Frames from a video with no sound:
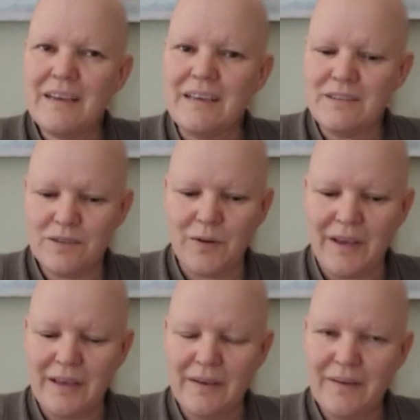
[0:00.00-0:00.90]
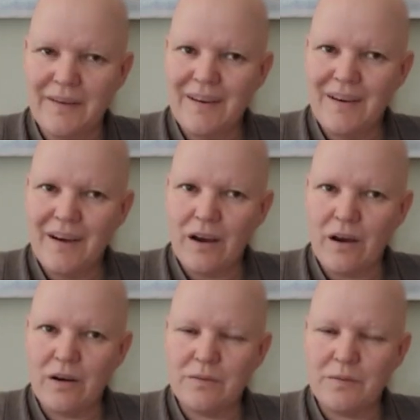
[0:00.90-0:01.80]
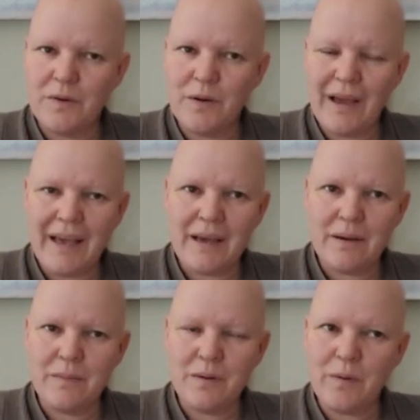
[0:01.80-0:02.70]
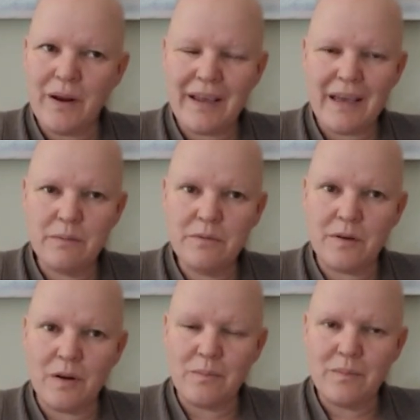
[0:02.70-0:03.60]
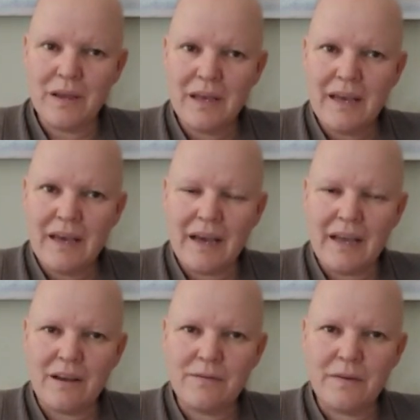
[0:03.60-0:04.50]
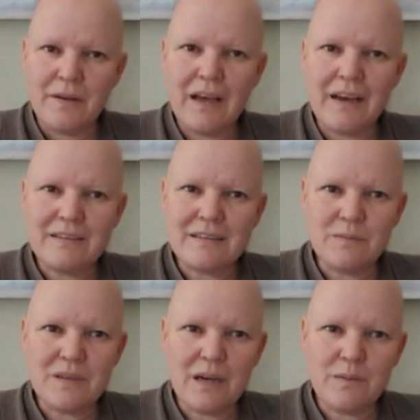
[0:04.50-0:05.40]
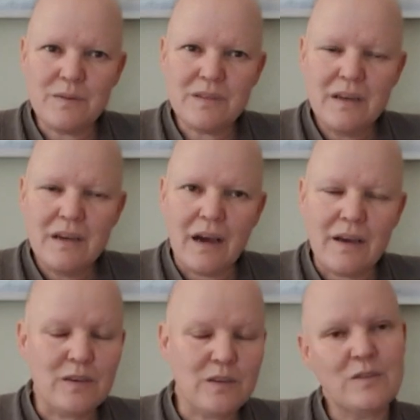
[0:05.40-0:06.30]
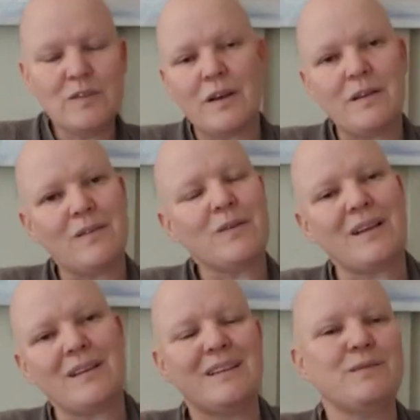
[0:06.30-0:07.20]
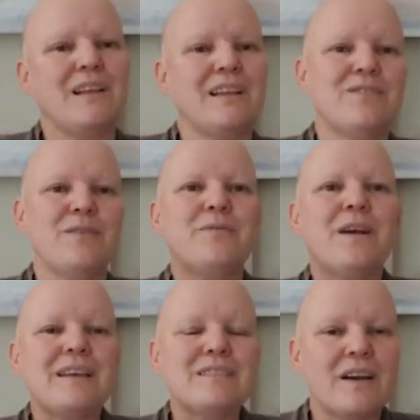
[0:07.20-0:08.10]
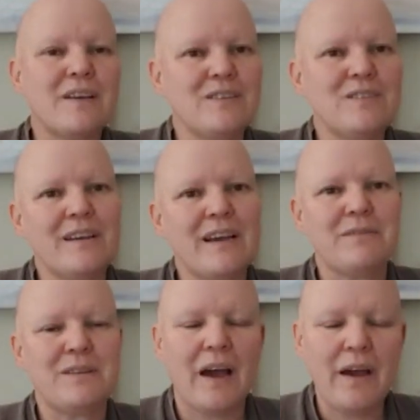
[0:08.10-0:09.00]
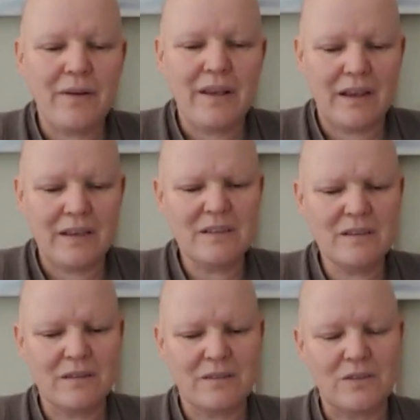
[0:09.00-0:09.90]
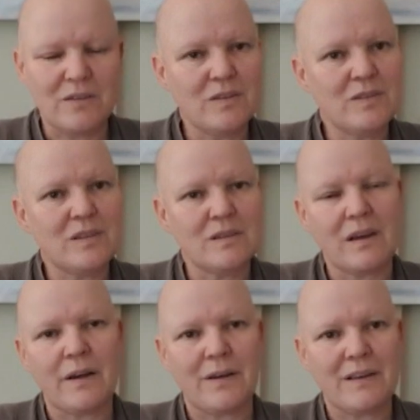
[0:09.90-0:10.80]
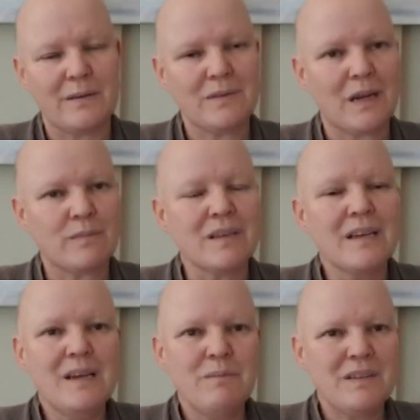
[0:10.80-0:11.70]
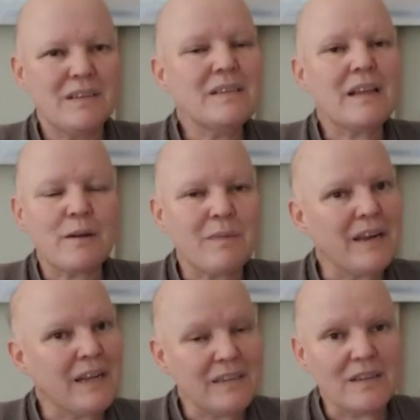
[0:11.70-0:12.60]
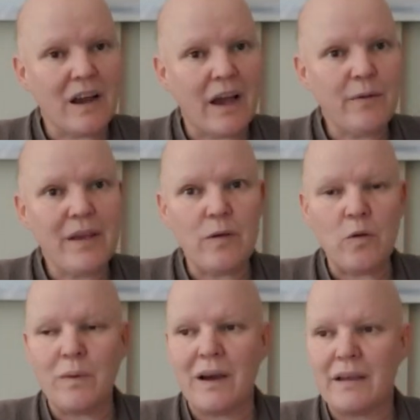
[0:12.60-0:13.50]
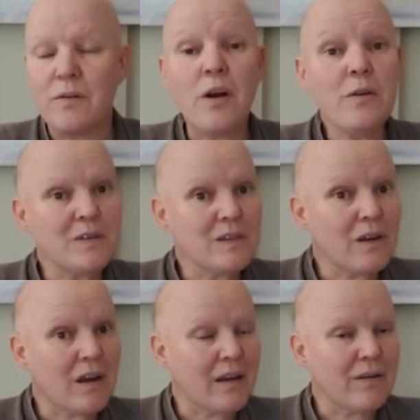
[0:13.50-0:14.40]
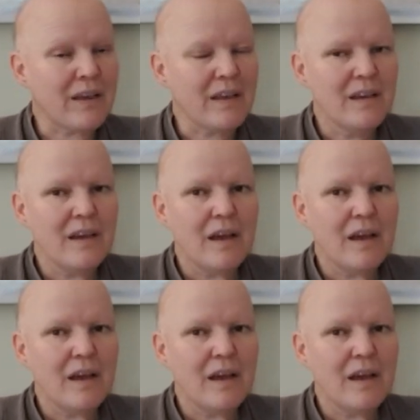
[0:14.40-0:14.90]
like a history of who I am and where I come from. And I feel like sometimes I used to, or like let's rephrase, I used to have a diary, and I still do diary sometimes, but this is like my knitting diary, or my crafting diary,